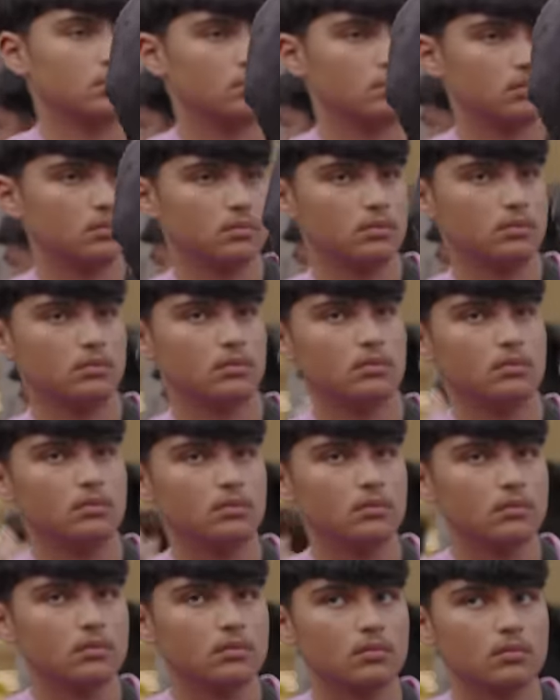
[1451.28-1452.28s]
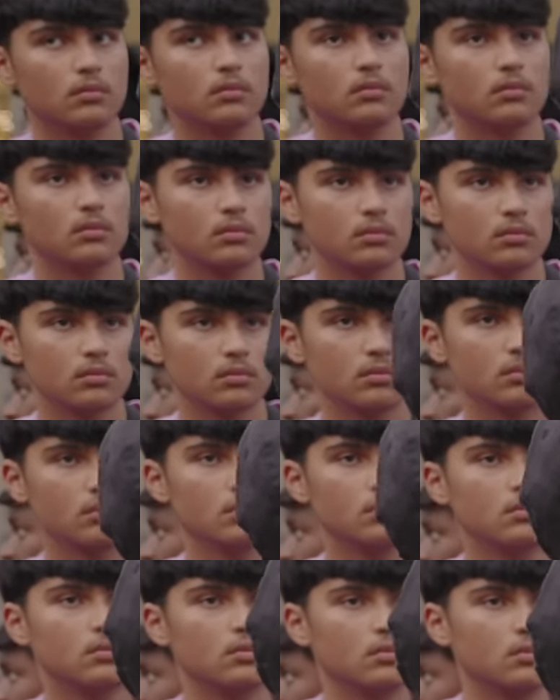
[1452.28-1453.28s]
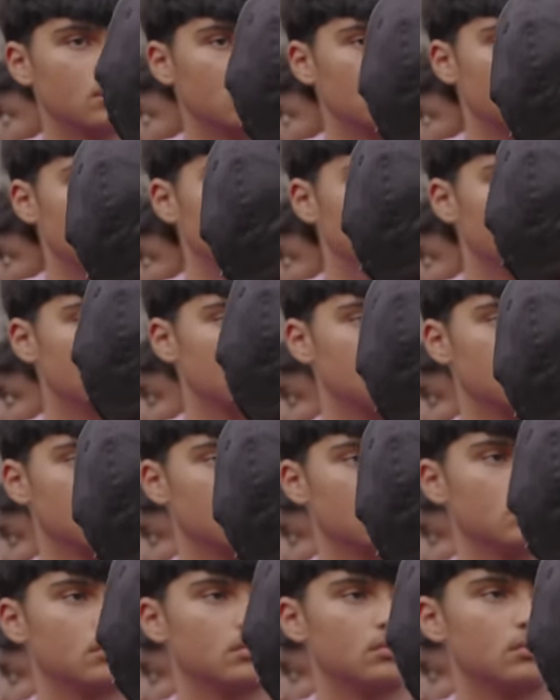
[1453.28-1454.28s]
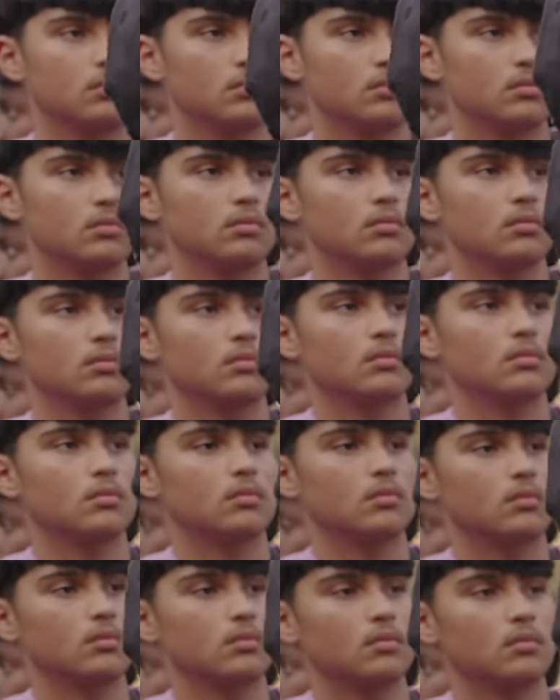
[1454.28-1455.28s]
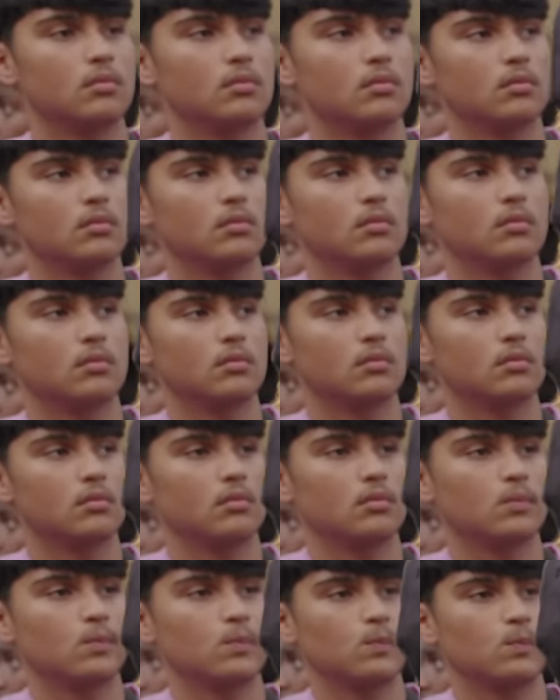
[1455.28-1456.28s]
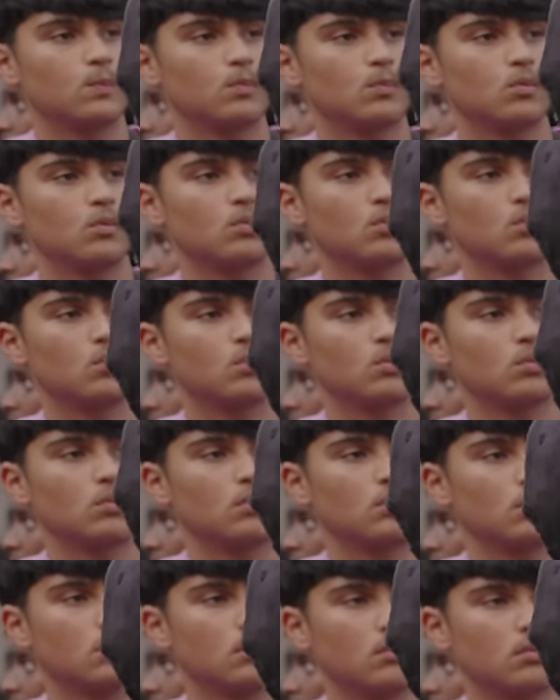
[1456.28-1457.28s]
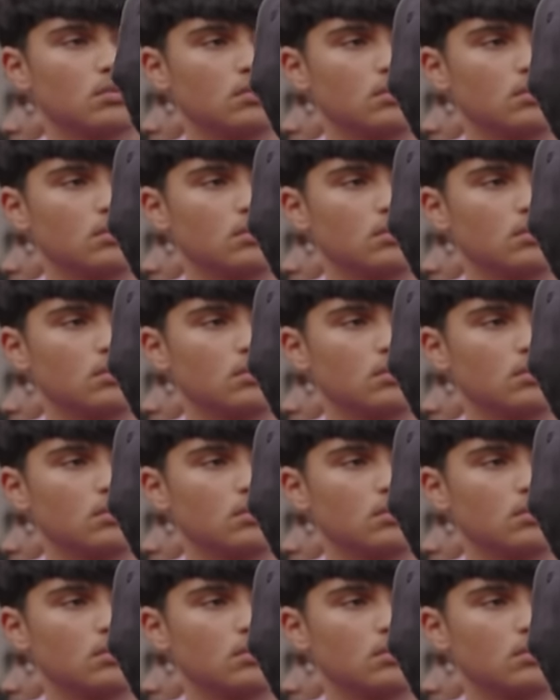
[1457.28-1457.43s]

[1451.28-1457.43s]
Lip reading: [no speech]